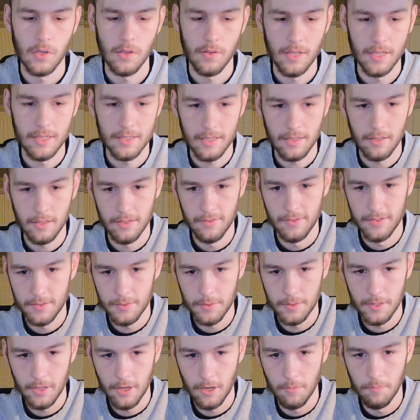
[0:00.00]
That's going to leave us
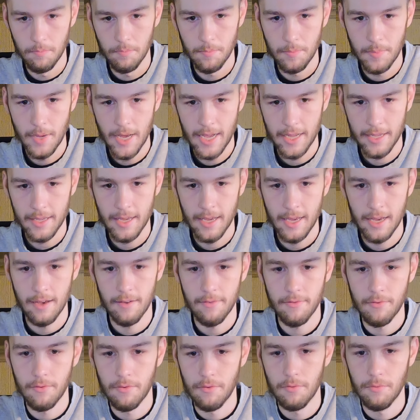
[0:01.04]
with our back
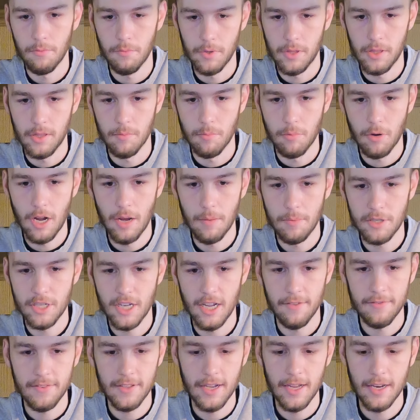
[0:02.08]
half with the prop
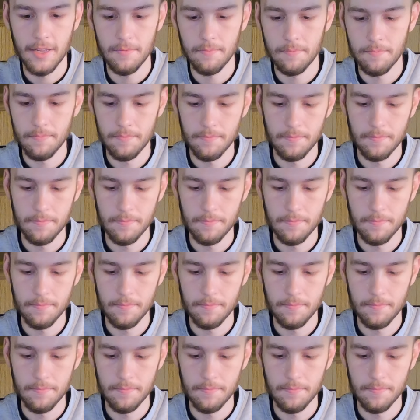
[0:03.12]
shaft on it.